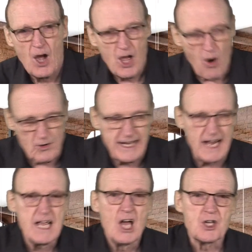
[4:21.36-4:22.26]

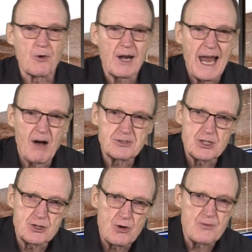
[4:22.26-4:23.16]
Okay, you're allowed to
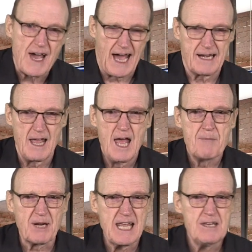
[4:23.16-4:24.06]
do that.
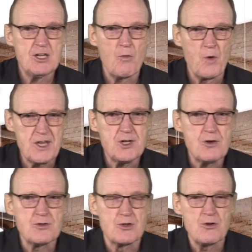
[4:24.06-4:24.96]
But when
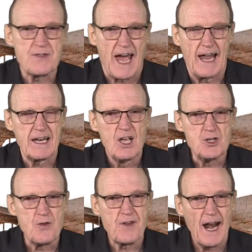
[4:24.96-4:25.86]
you do that,
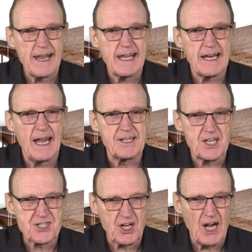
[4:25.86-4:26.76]
you've got to get a
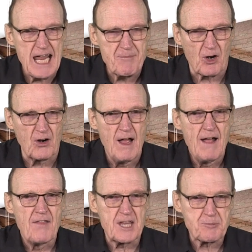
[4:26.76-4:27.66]
disclaimer
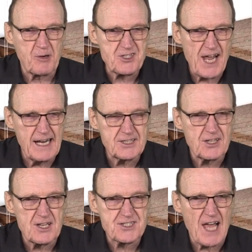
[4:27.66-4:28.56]
that's presented to
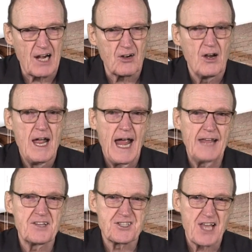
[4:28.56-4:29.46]
the seller,
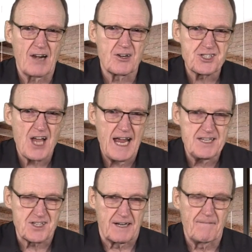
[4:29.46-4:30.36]
and the seller
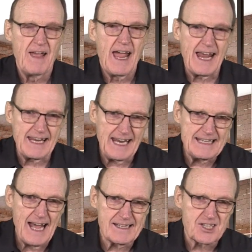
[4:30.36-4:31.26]
signs it. And in
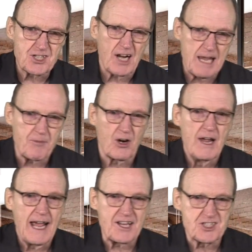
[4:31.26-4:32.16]
that disclaimer,
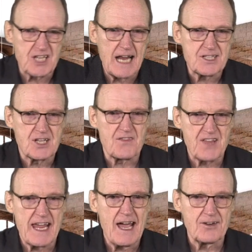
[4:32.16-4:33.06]
it states that
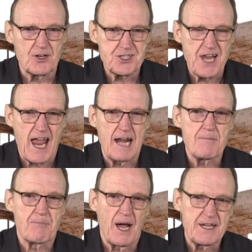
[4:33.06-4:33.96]
they understand
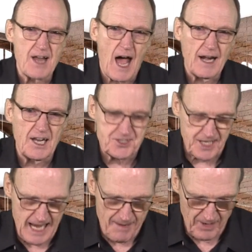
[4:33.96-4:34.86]
by not
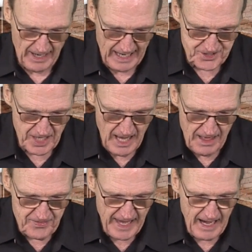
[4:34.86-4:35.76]
listing MLS,
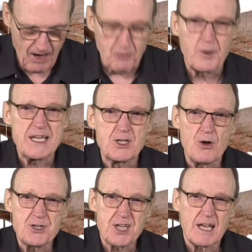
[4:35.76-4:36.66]
they are
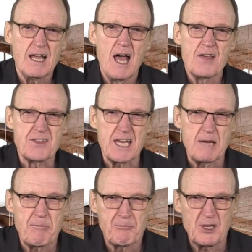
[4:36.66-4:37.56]
reducing the
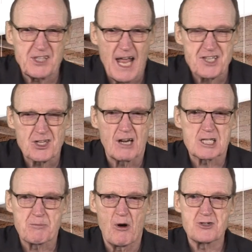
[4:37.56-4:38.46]
potential
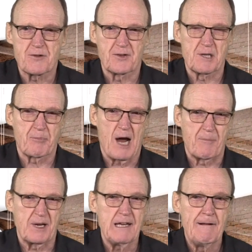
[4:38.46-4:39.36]
exposure for the
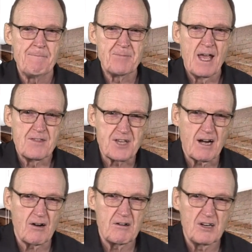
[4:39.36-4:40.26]
property.
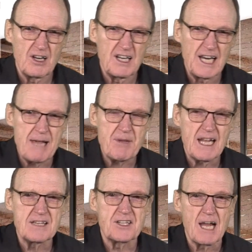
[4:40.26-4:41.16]
They're
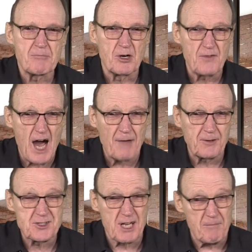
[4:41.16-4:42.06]
limiting the number of
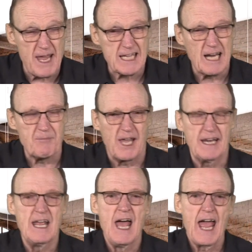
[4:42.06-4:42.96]
offers that may come
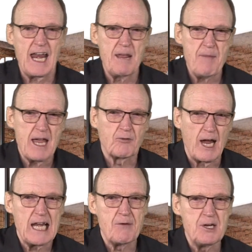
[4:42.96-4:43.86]
in, and they may
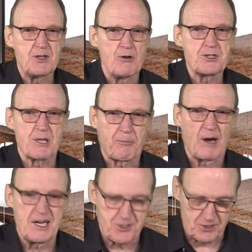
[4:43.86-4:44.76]
greatly reduce the
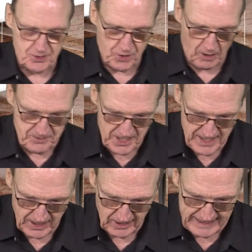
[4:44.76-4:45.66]
price or the terms that
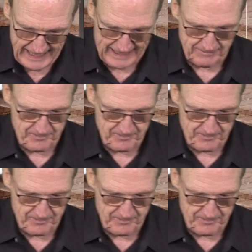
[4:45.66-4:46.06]
they could get.